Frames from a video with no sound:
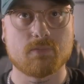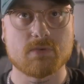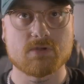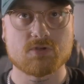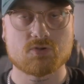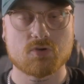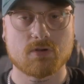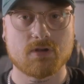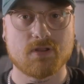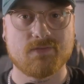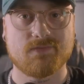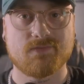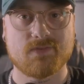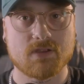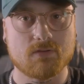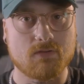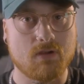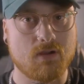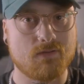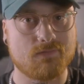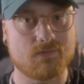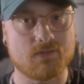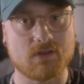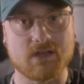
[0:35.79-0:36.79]
I've been trying to figure
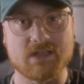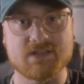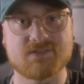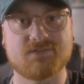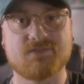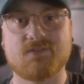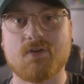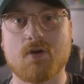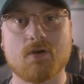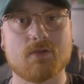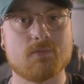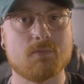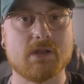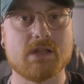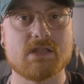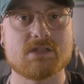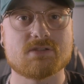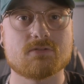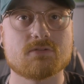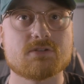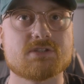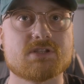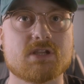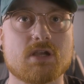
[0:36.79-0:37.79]
out for the last 5
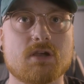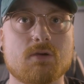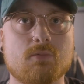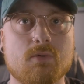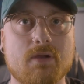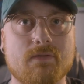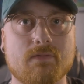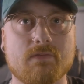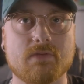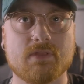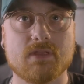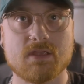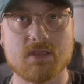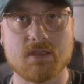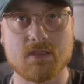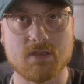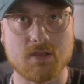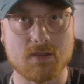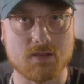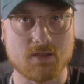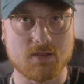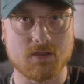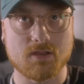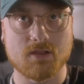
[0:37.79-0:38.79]
minutes or so whether
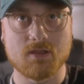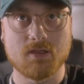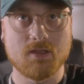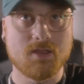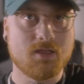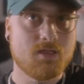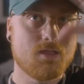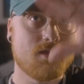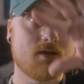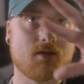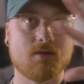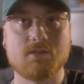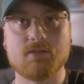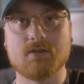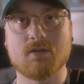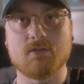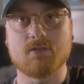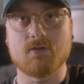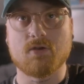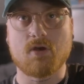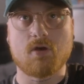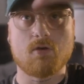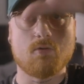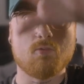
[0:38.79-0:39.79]
the you know,
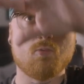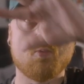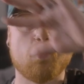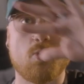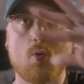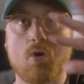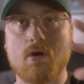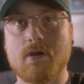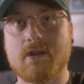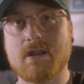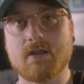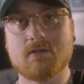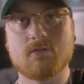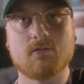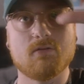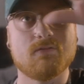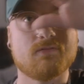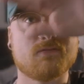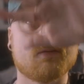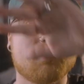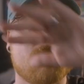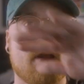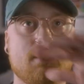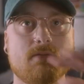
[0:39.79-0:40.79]
the whole wide angle
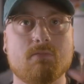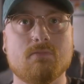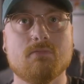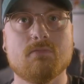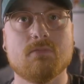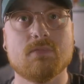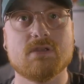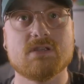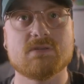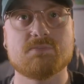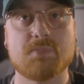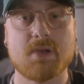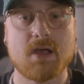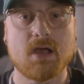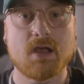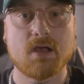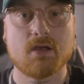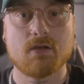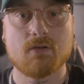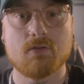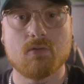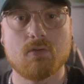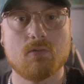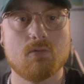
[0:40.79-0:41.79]
frame is
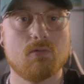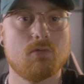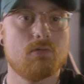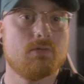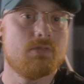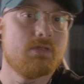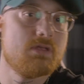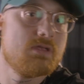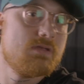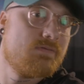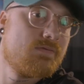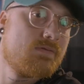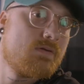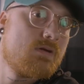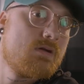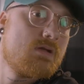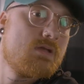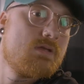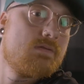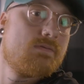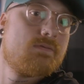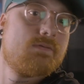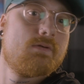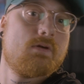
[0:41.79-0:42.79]
better or the
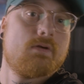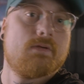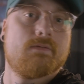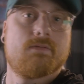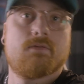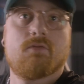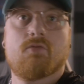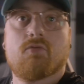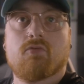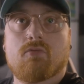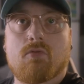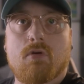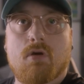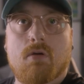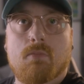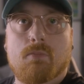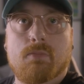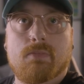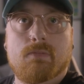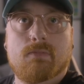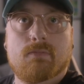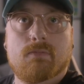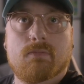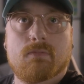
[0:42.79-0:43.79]
35
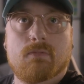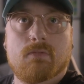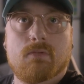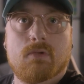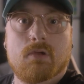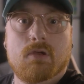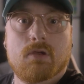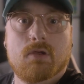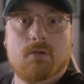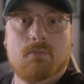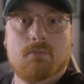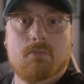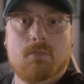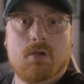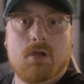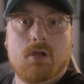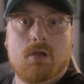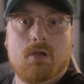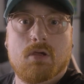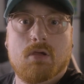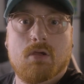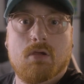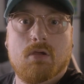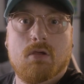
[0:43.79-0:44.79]
crop.
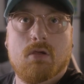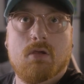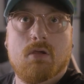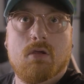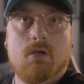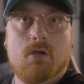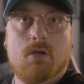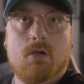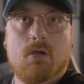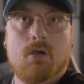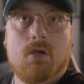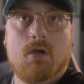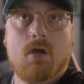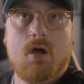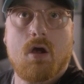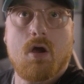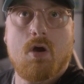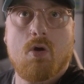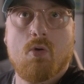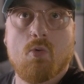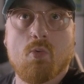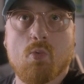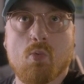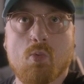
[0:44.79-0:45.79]

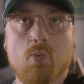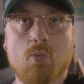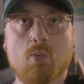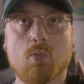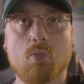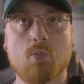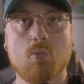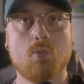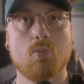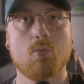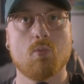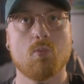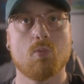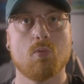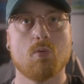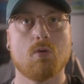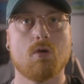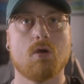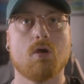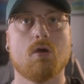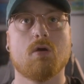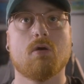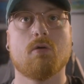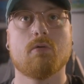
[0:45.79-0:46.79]
Oh,
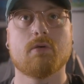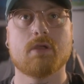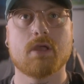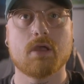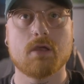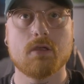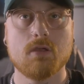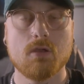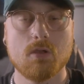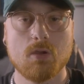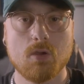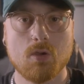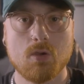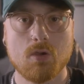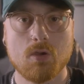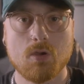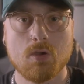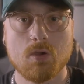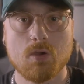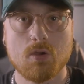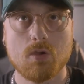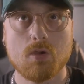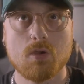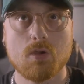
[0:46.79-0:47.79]
okay.
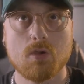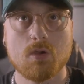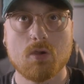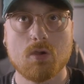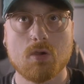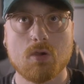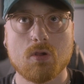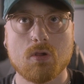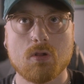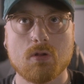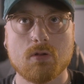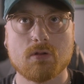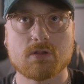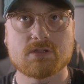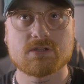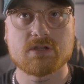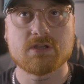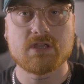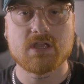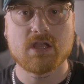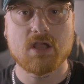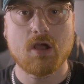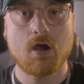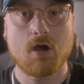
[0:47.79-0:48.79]
Looks
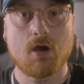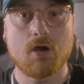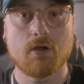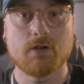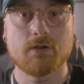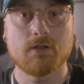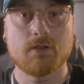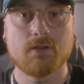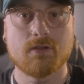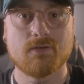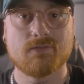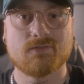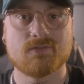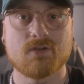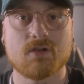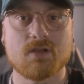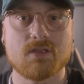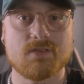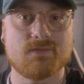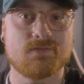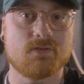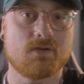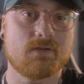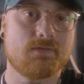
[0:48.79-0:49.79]
like you can't
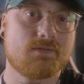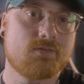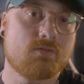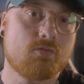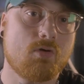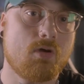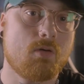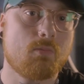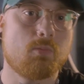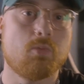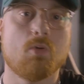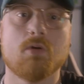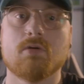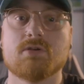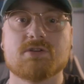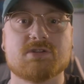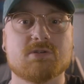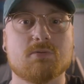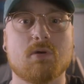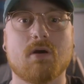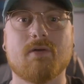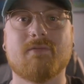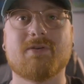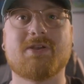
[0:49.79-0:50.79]
35 crop
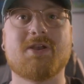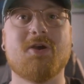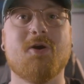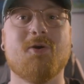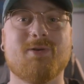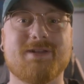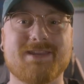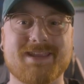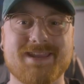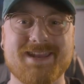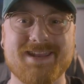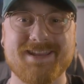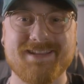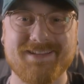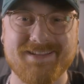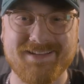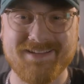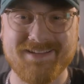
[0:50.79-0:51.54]
whilst you are recording.